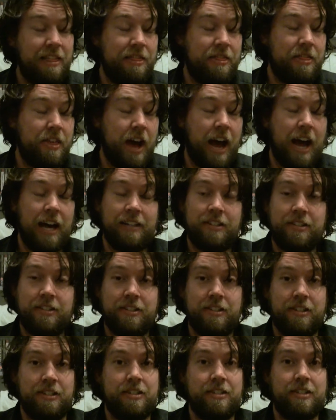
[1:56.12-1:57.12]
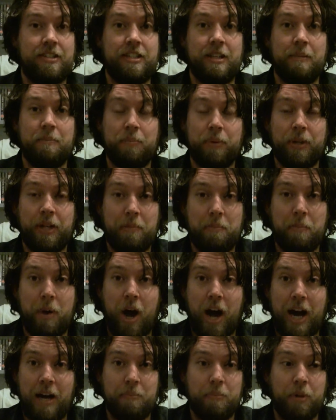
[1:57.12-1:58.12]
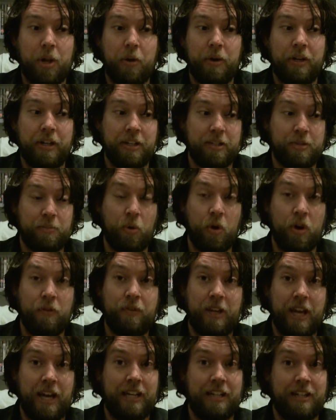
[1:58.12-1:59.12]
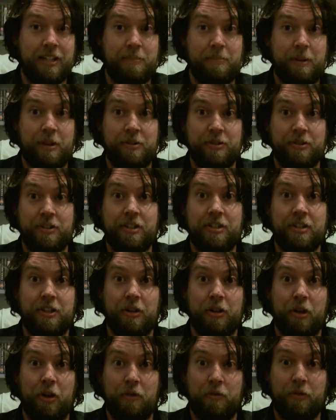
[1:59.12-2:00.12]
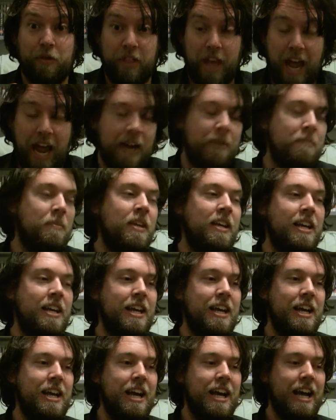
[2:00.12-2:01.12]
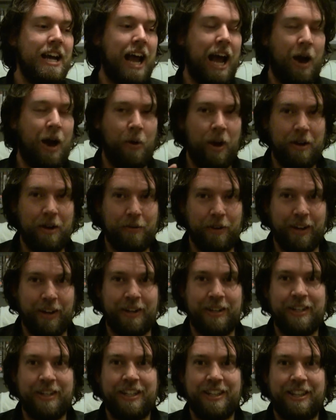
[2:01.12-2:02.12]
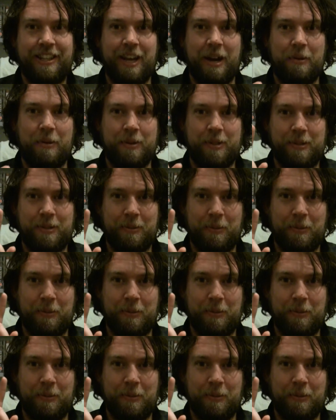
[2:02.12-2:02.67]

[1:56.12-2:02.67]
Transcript: that's just simply mind-blowing. It's worth getting the special edition alone for that. However, there was